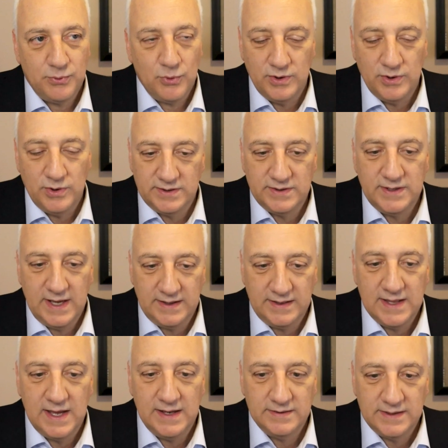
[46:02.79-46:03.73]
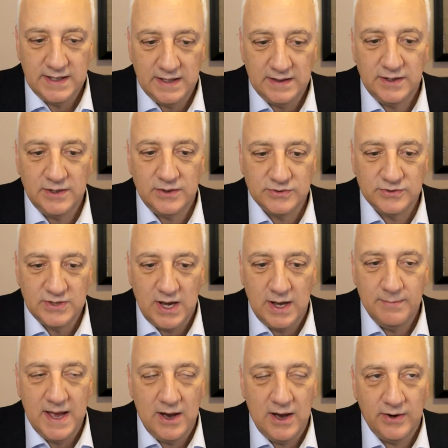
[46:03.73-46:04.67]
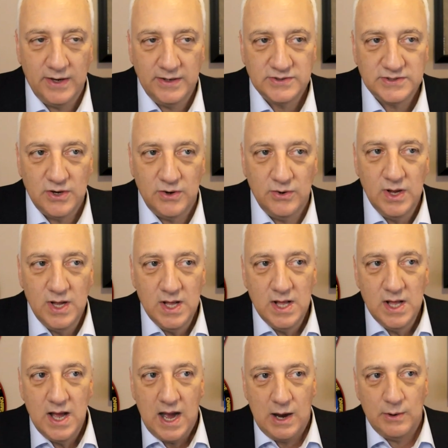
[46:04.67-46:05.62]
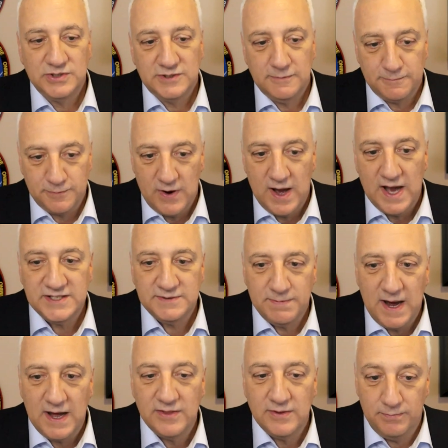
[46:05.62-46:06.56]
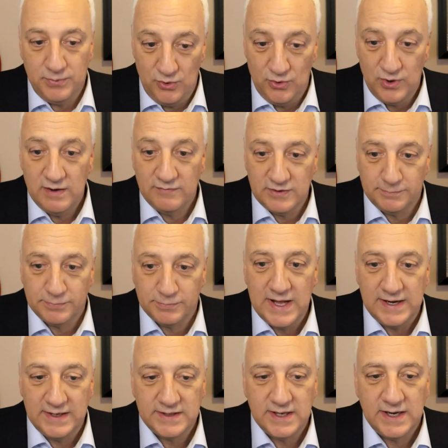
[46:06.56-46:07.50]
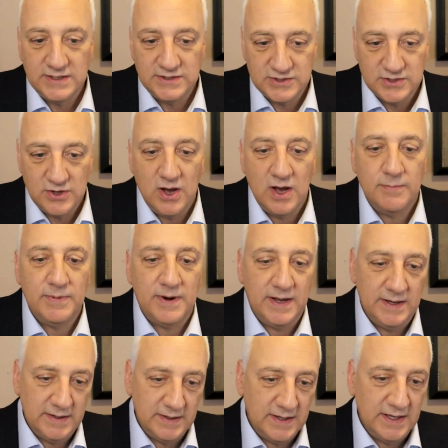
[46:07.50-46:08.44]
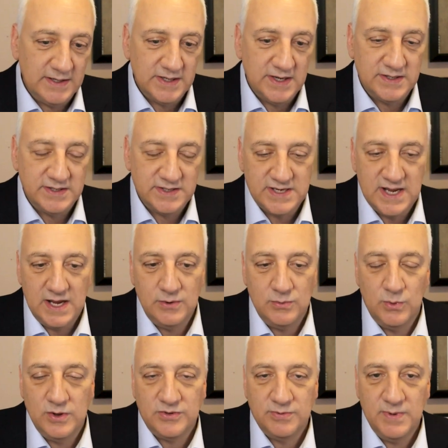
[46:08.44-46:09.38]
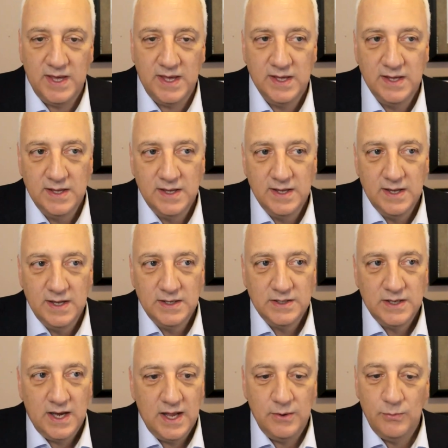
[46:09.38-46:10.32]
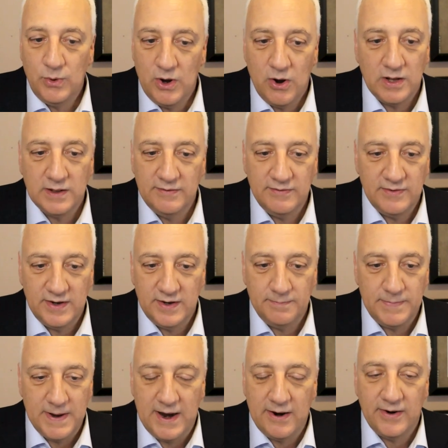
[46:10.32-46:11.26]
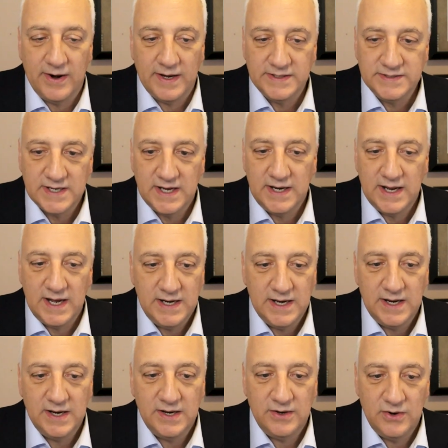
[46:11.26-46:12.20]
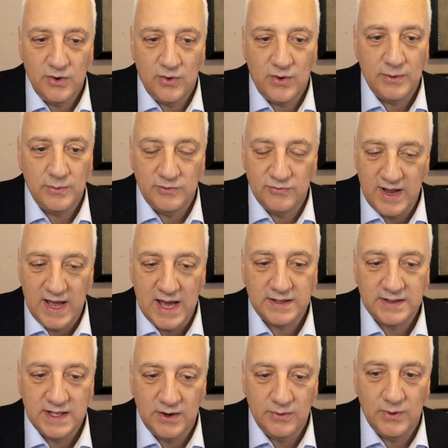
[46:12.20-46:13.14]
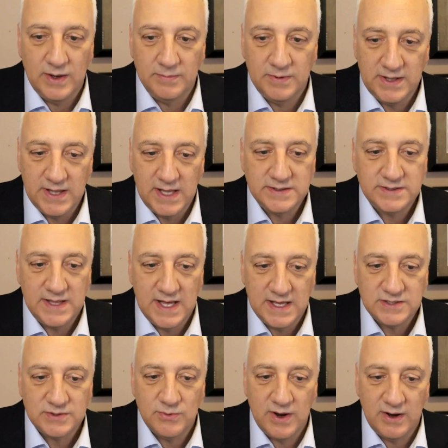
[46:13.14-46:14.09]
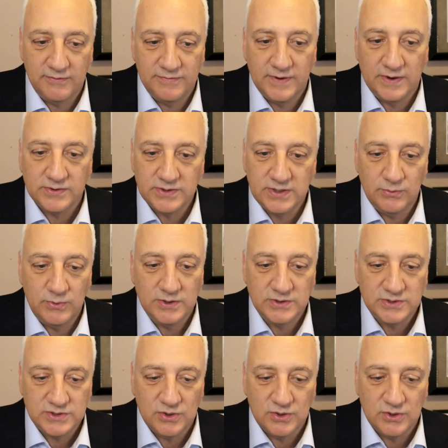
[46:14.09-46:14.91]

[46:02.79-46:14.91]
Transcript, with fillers: important to take that that little time out. And so I was surprised by the beauty of the planet that I saw, but I it, it stayed with me and we are living in a paradise. I, I didn't know I would react that way, but that's that's the way I felt that we are